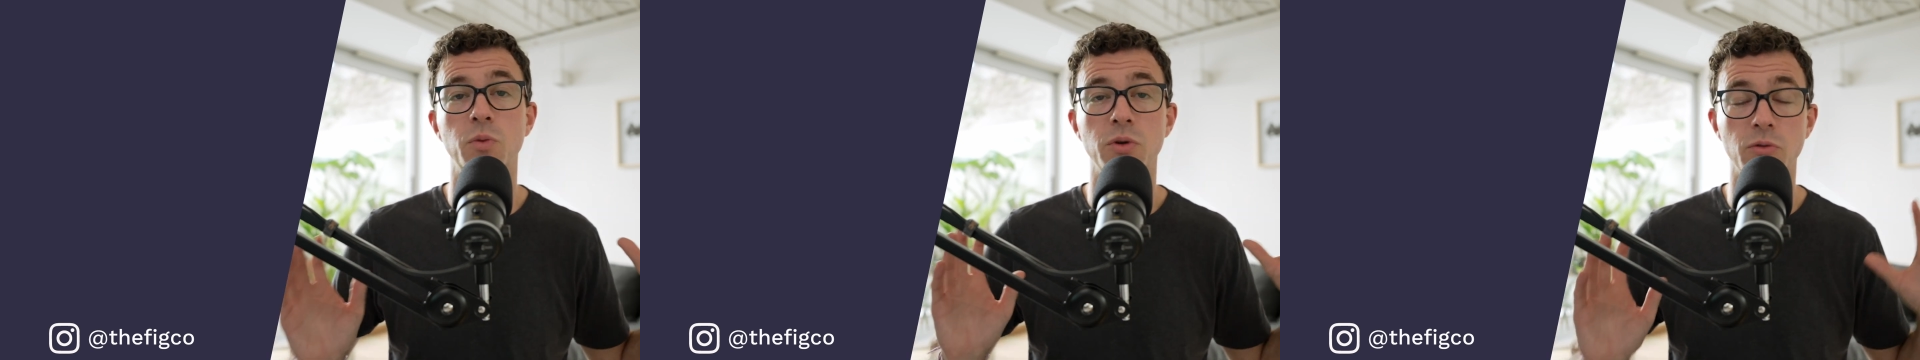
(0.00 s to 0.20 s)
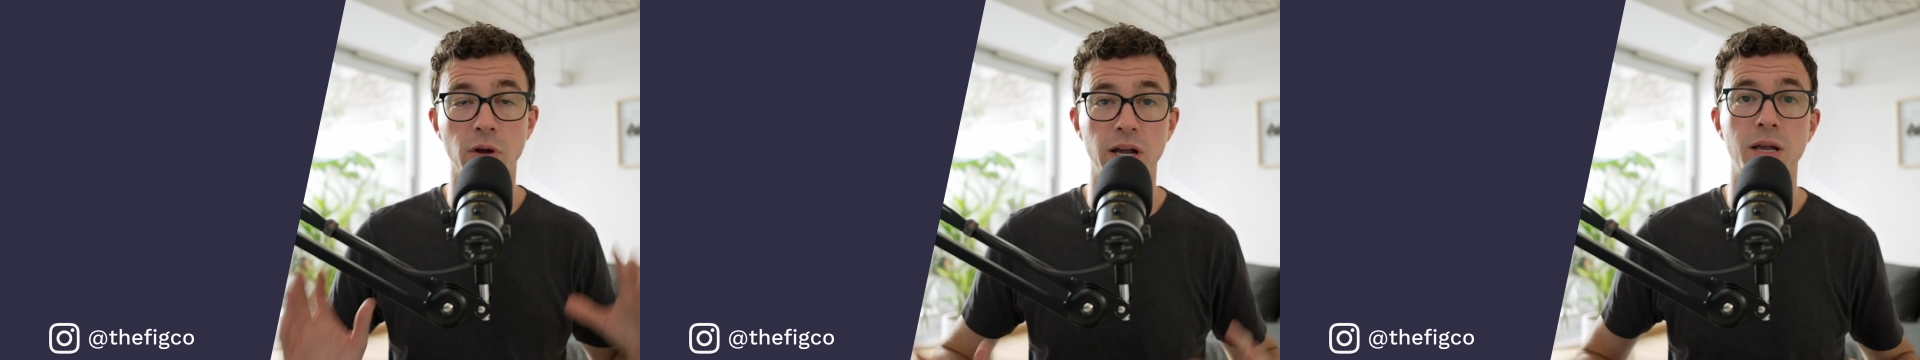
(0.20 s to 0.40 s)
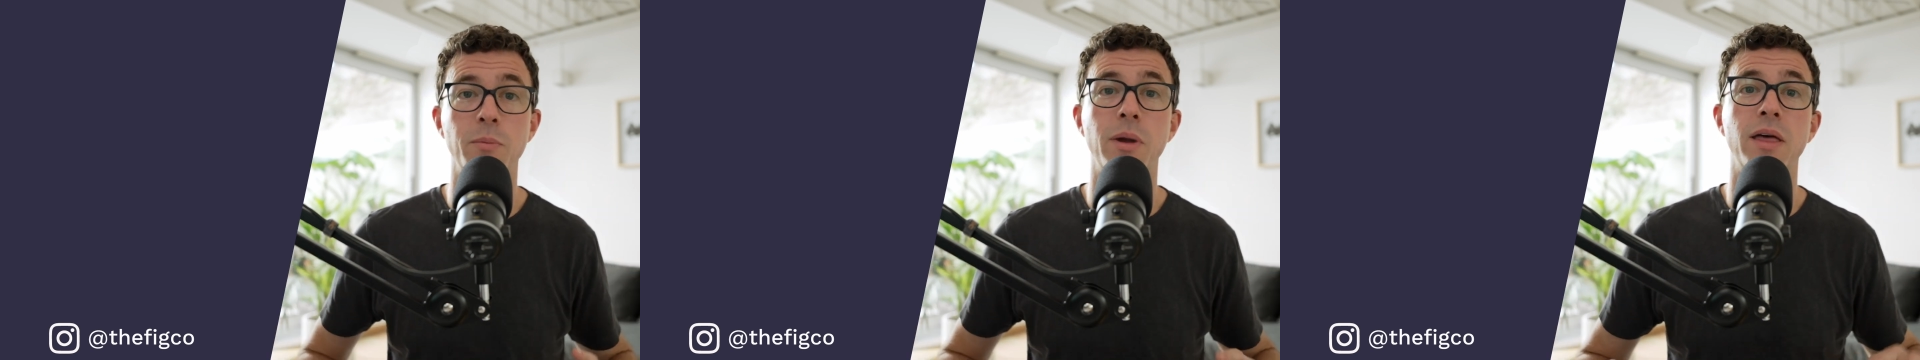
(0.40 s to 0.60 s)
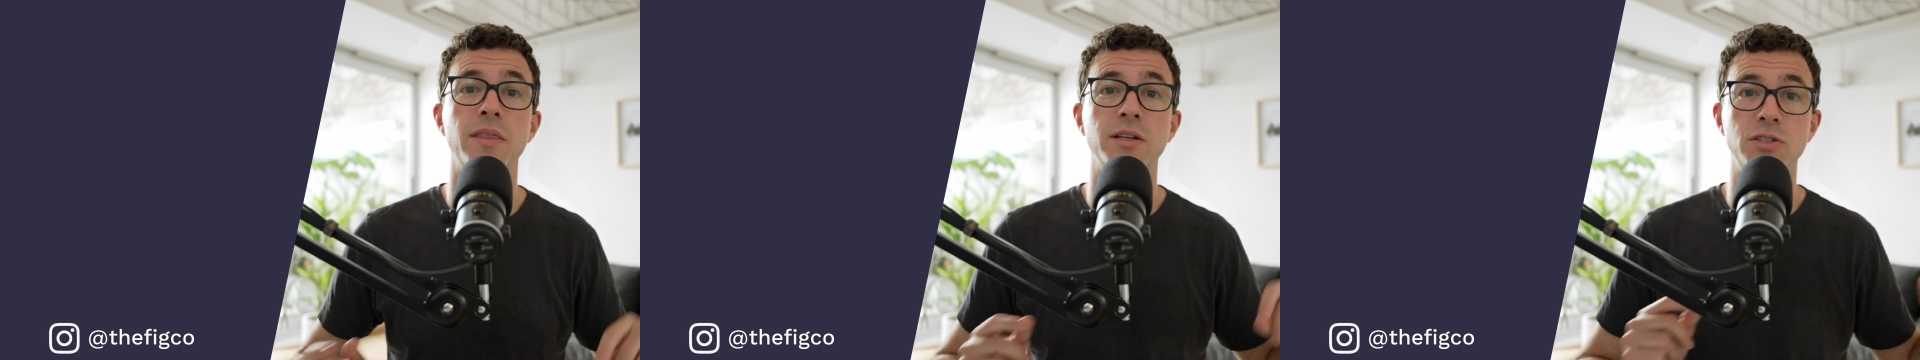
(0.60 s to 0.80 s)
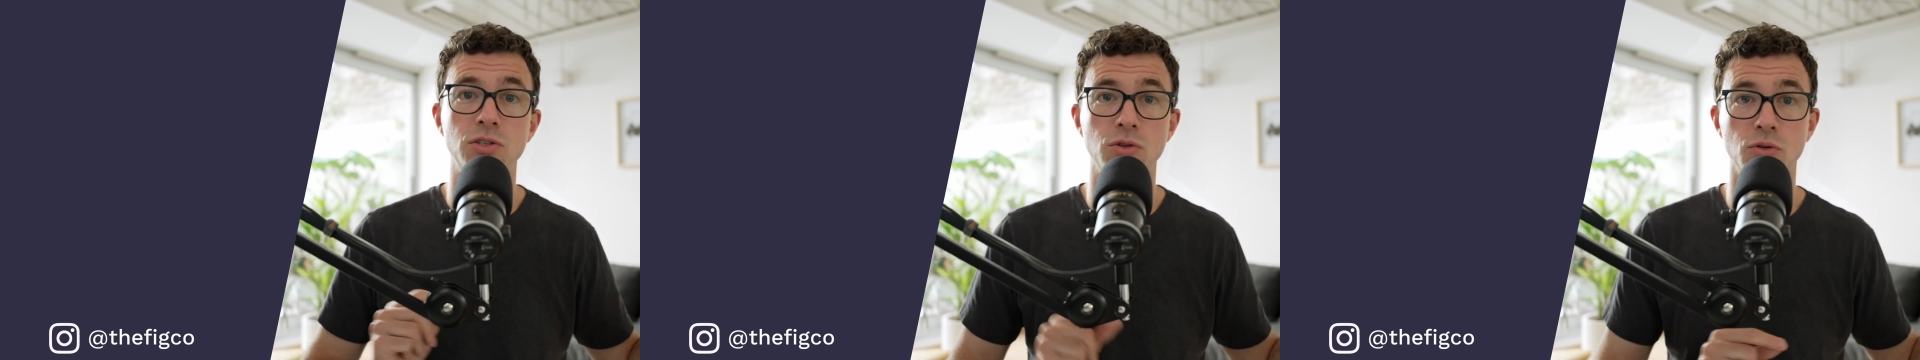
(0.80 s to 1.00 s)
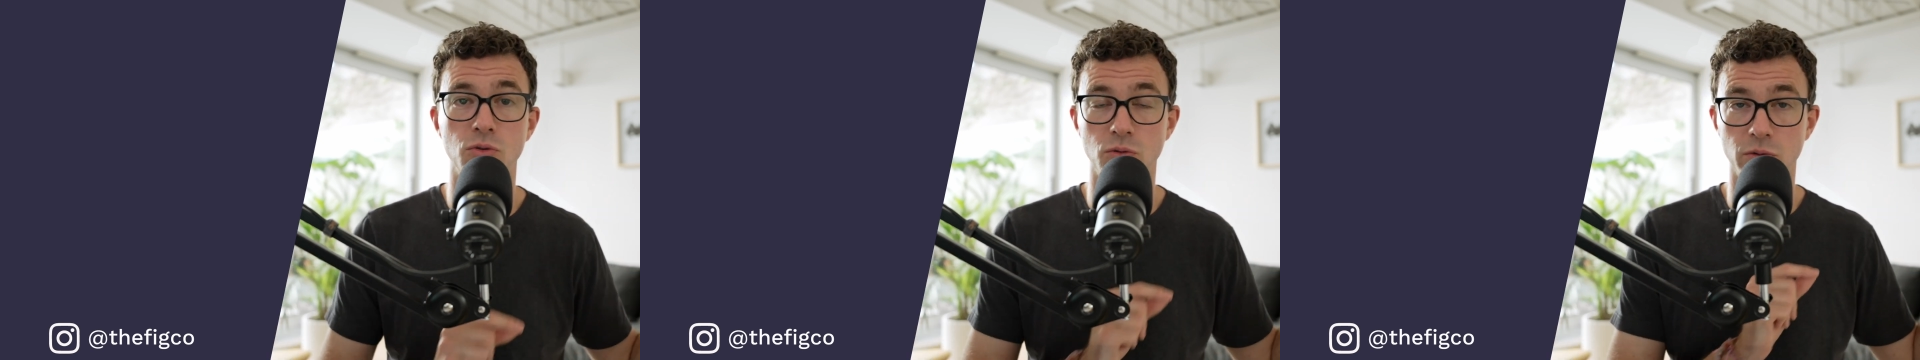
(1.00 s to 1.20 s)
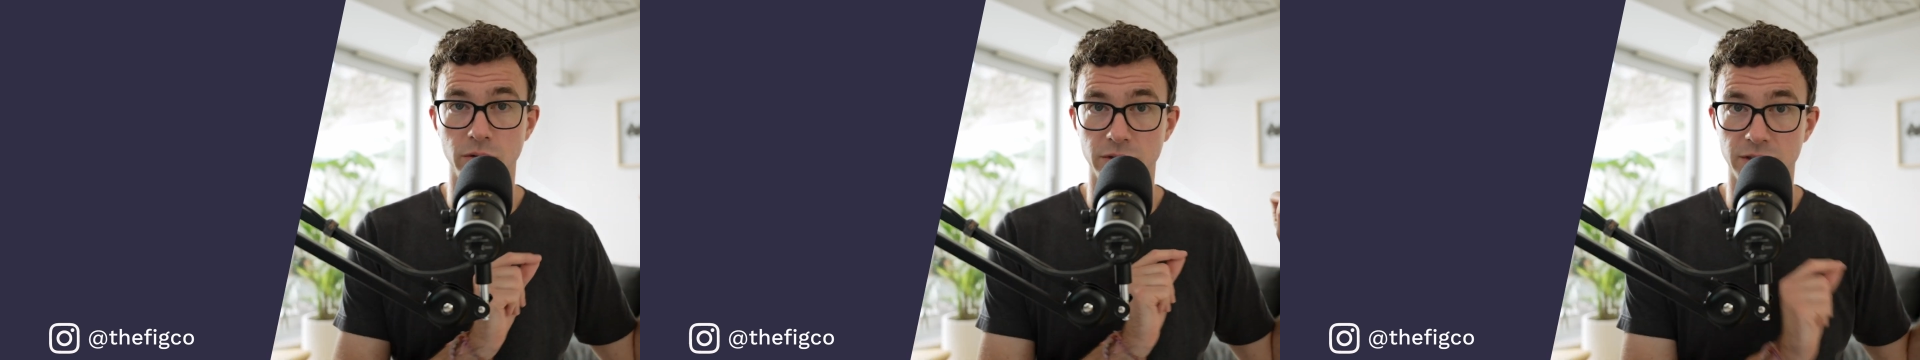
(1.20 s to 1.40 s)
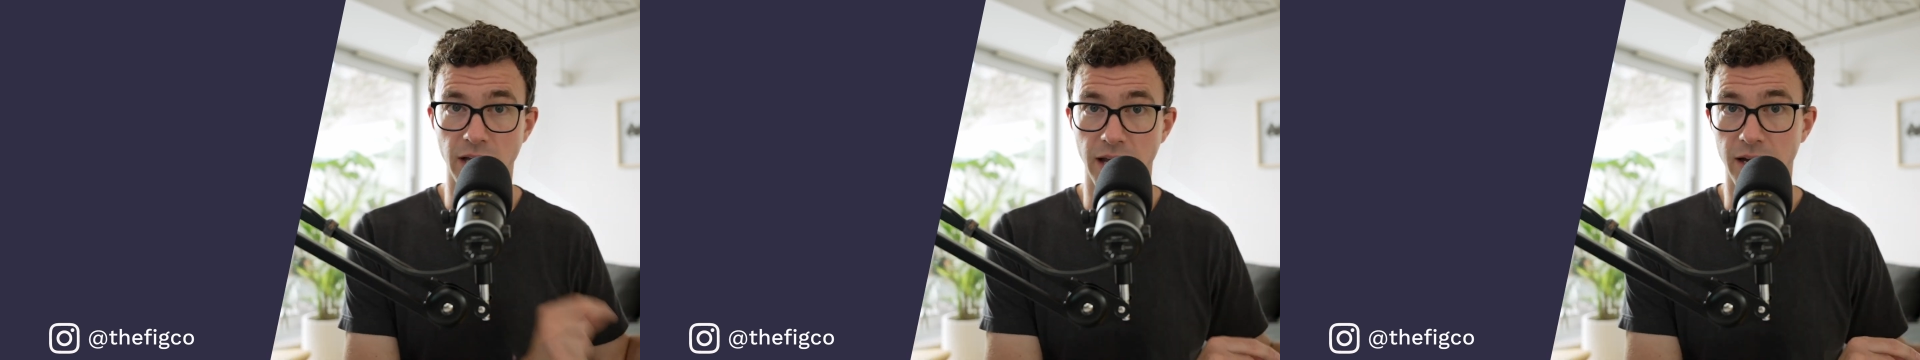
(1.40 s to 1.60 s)
we recommend that you
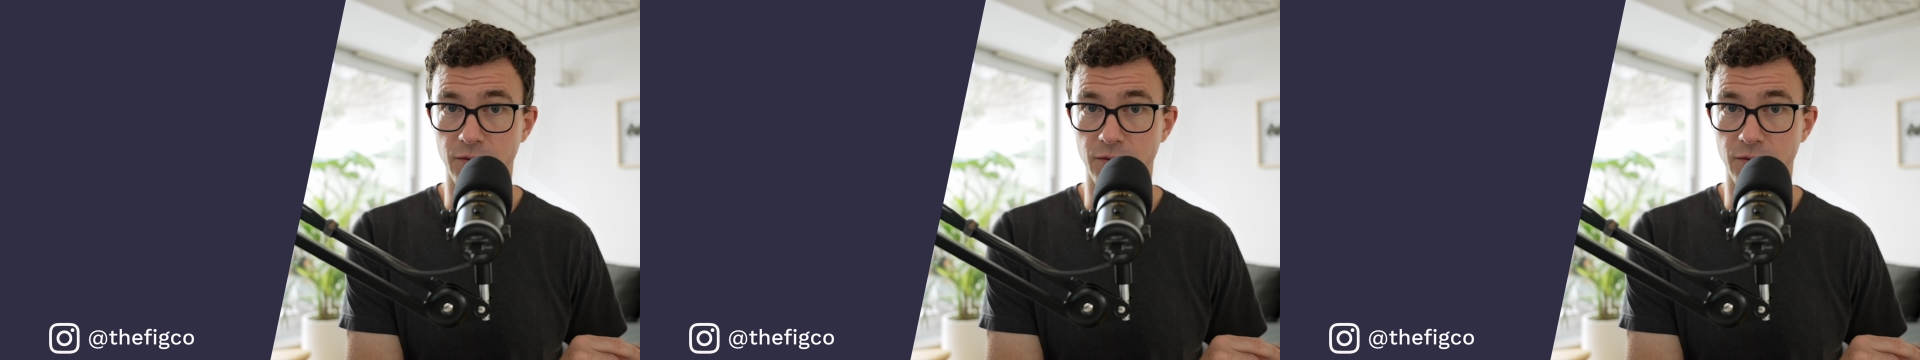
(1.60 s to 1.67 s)
sign